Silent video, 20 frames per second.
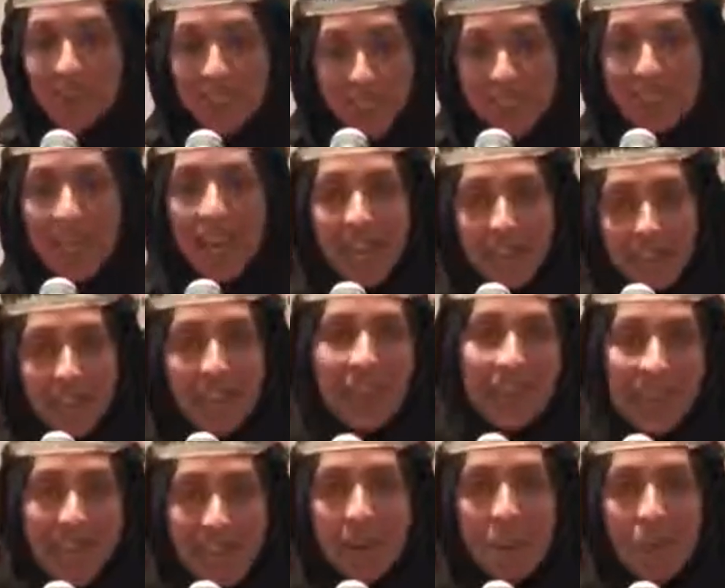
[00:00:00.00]
attire
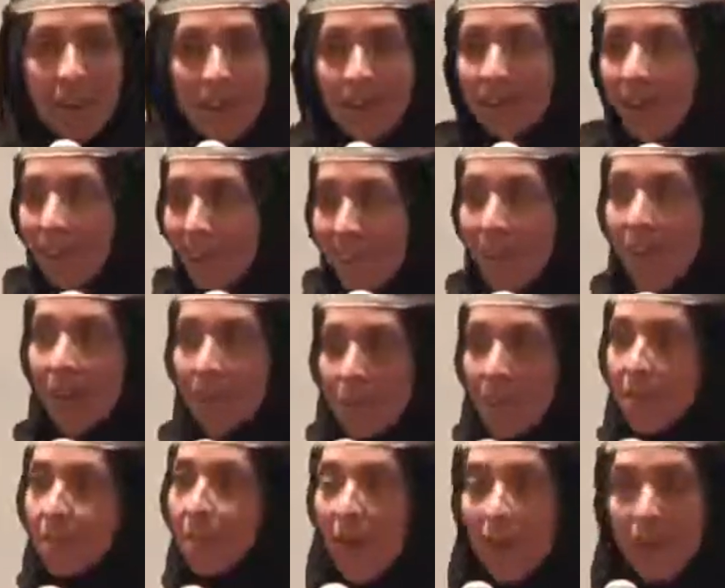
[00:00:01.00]
that they wear, and I'm
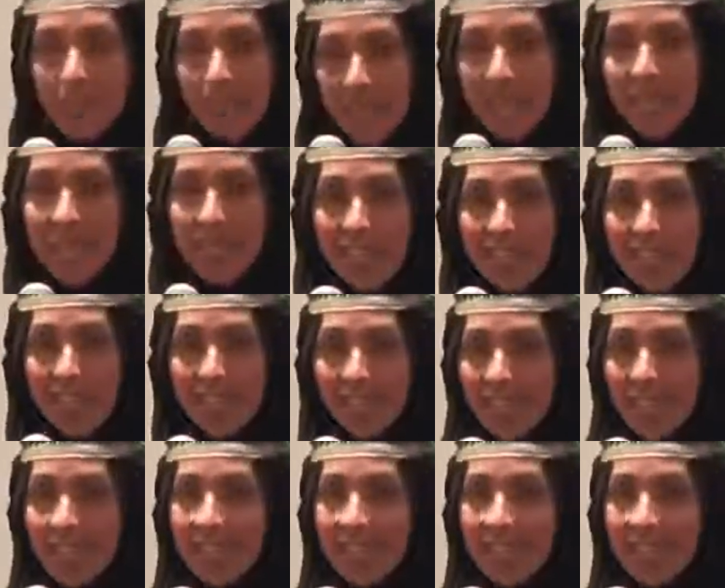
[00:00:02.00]
in my bikini.